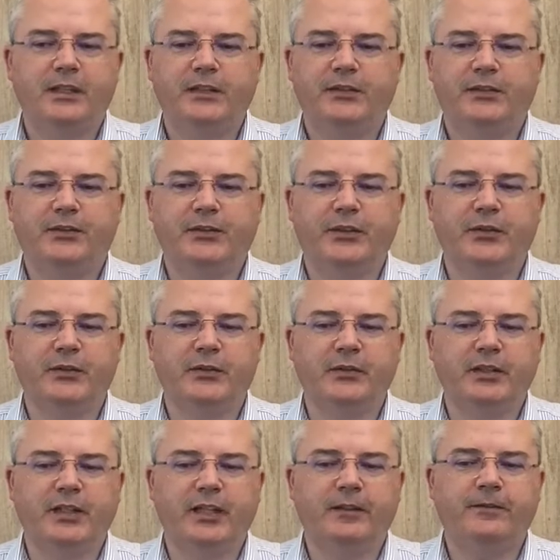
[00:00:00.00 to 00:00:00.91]

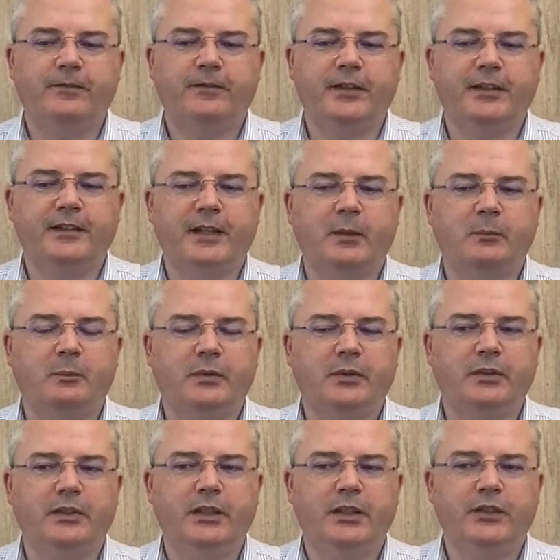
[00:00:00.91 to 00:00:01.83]
So if, for
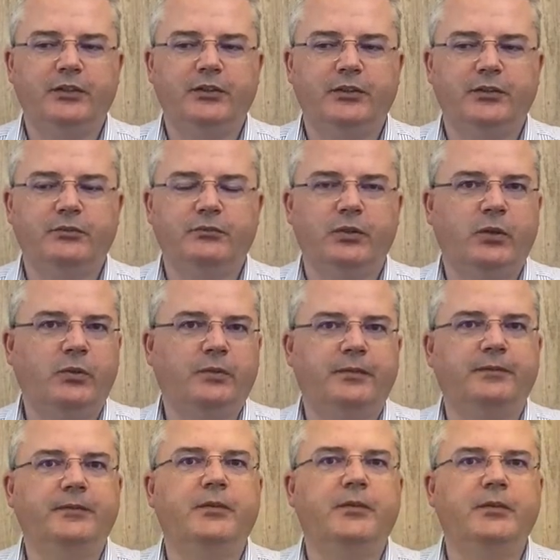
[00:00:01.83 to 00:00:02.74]
example, you rolled
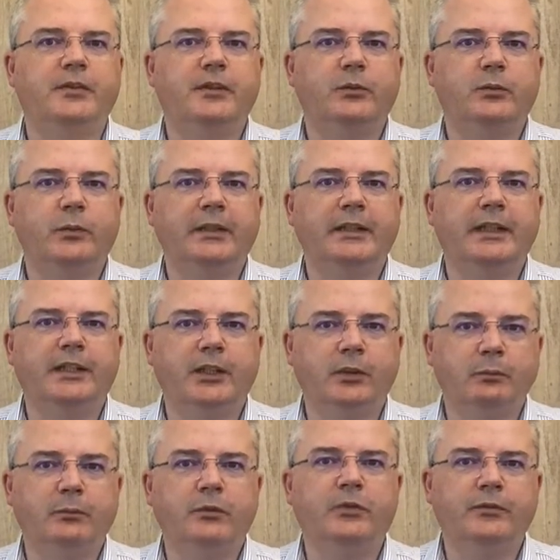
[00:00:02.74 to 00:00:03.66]
a 4, well then
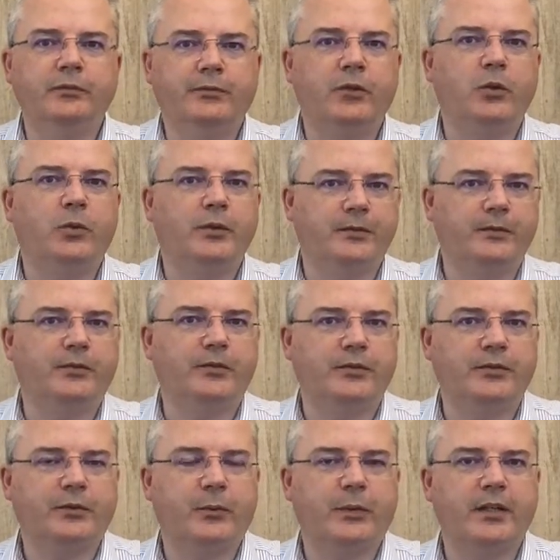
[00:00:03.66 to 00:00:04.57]
you move forward
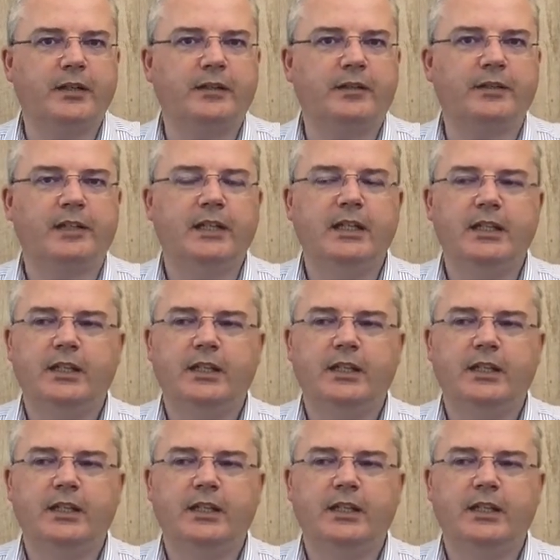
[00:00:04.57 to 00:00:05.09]
4 squares.